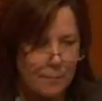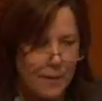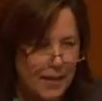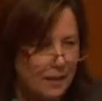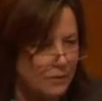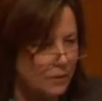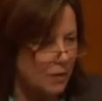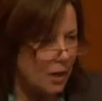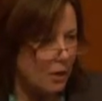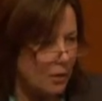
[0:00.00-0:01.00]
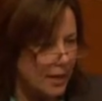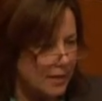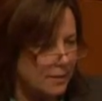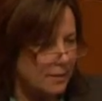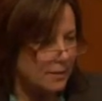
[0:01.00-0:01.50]
Many of you know
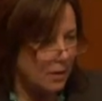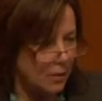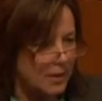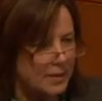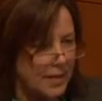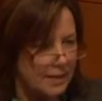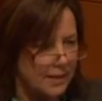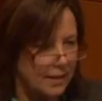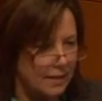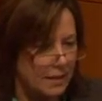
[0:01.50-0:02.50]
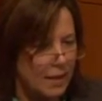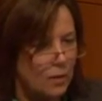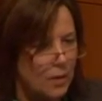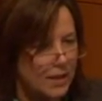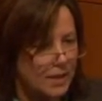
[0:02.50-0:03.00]
us as
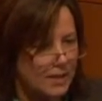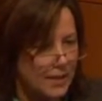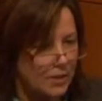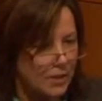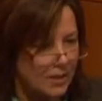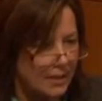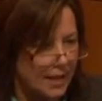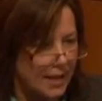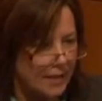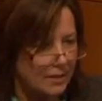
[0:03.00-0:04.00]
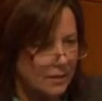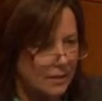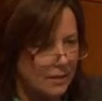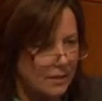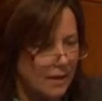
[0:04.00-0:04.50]
an organization that
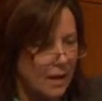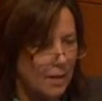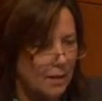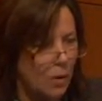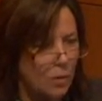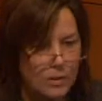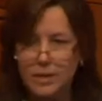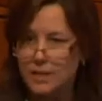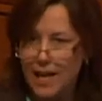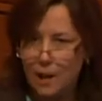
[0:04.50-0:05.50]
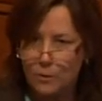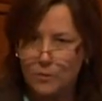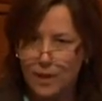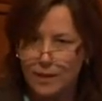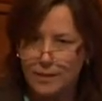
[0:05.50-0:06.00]
holds endowed
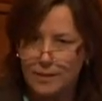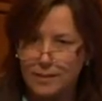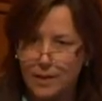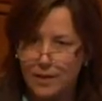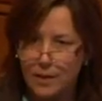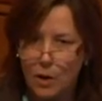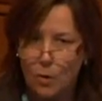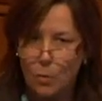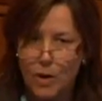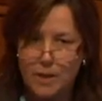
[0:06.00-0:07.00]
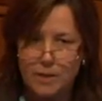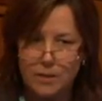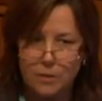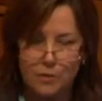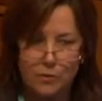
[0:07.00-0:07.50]
funds and works to
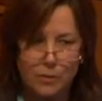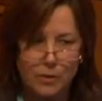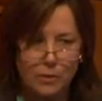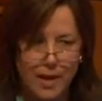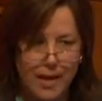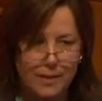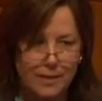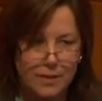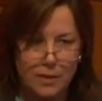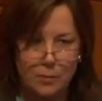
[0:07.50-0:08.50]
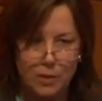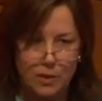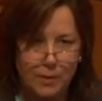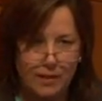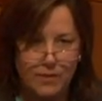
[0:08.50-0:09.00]
distribute grants to the
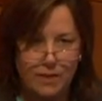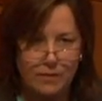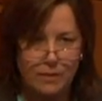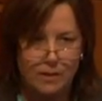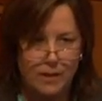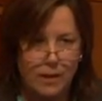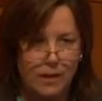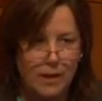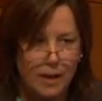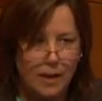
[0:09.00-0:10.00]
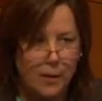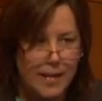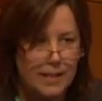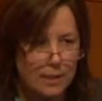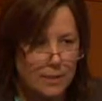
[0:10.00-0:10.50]
community. We have several of our
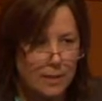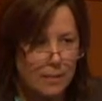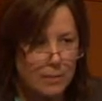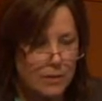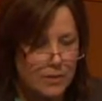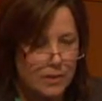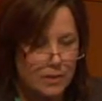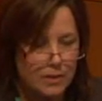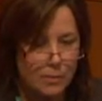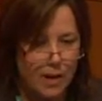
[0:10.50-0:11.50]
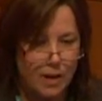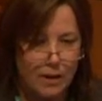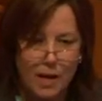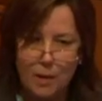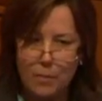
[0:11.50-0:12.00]
grants committee members here as well.
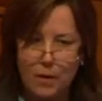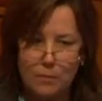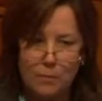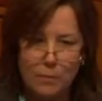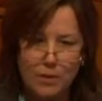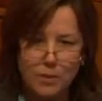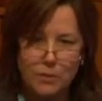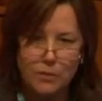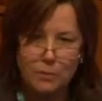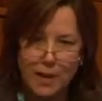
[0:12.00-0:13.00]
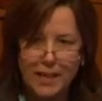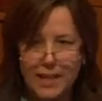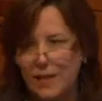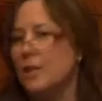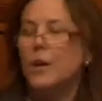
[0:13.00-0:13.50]
But what you might
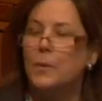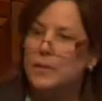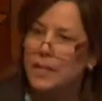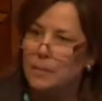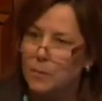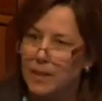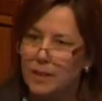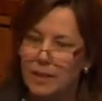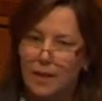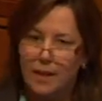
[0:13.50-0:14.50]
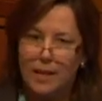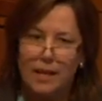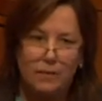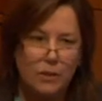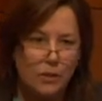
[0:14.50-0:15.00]
not know is as we
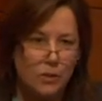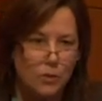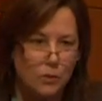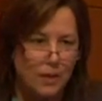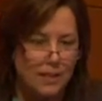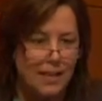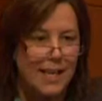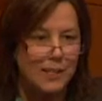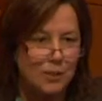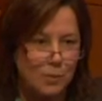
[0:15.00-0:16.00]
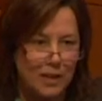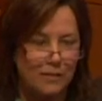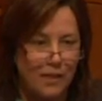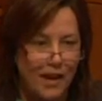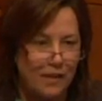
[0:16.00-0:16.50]
kind of look toward the next
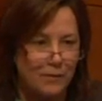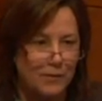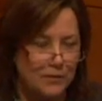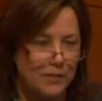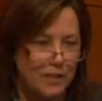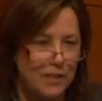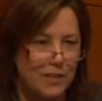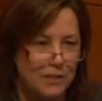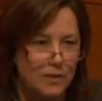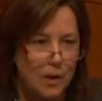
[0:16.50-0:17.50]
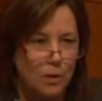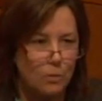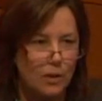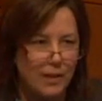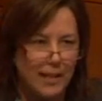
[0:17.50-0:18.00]
25, 50 years,
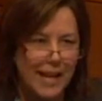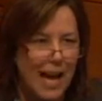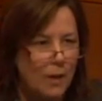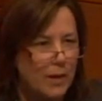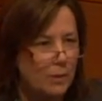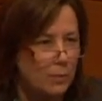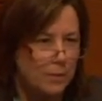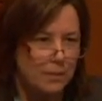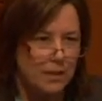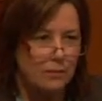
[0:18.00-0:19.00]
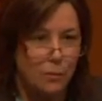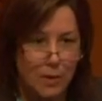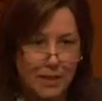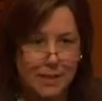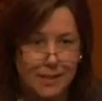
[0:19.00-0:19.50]
we're looking at how can we be a
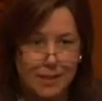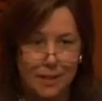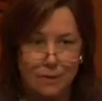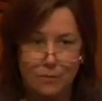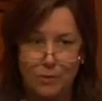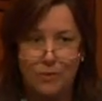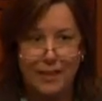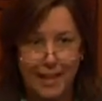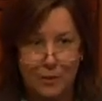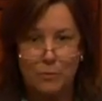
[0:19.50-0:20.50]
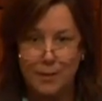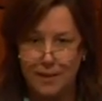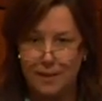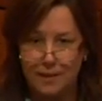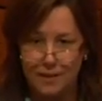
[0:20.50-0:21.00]
voice for
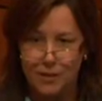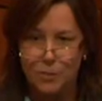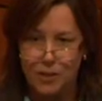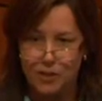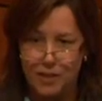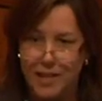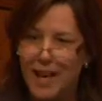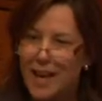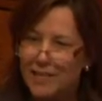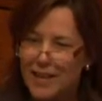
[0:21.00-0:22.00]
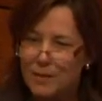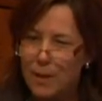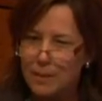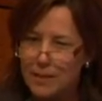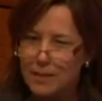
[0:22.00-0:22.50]
philanthropy in this region. And that's
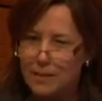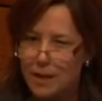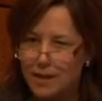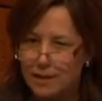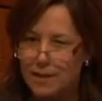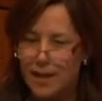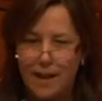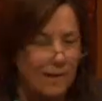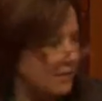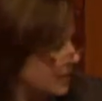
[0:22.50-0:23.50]
why we decided to have